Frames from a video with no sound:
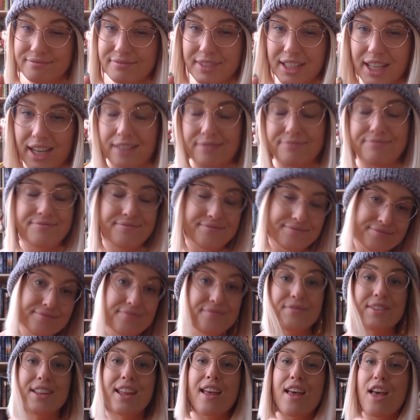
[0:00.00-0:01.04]
Yeah.
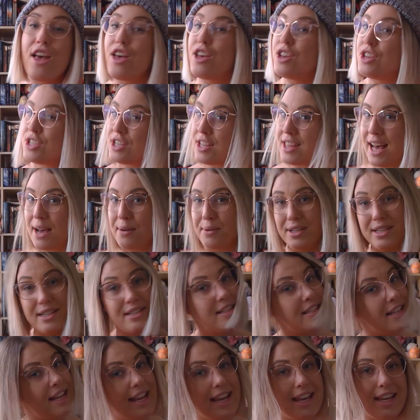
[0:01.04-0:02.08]
So that
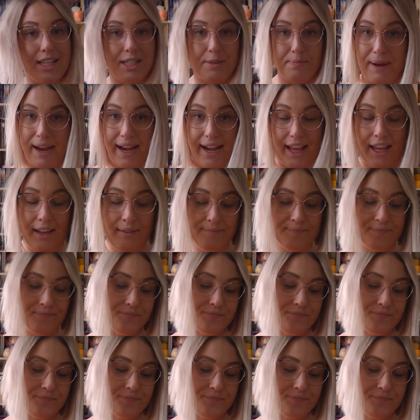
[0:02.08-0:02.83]
was his beanie.